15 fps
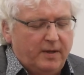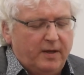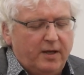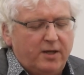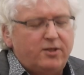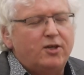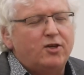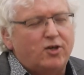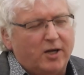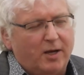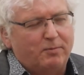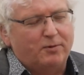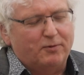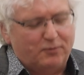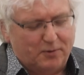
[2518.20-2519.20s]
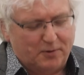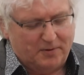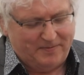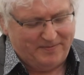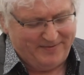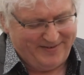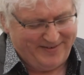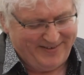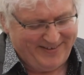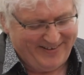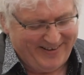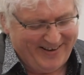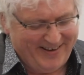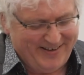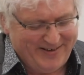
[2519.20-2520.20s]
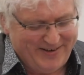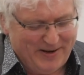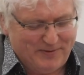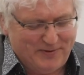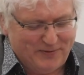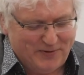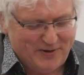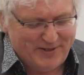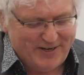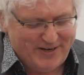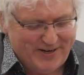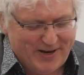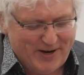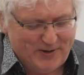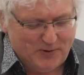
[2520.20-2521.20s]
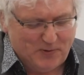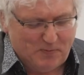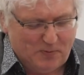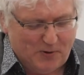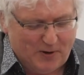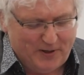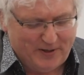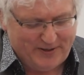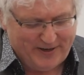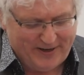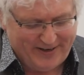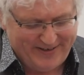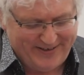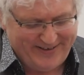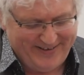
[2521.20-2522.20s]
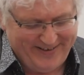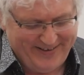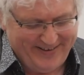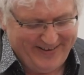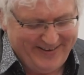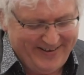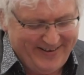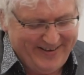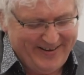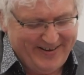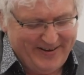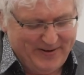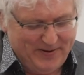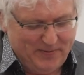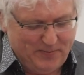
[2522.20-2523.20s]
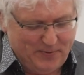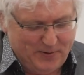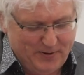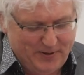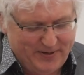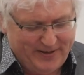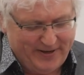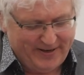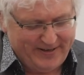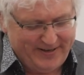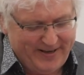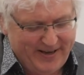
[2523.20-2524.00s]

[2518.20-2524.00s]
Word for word: is in chapter 4. Chapter 4 is entitled Politics. Politics,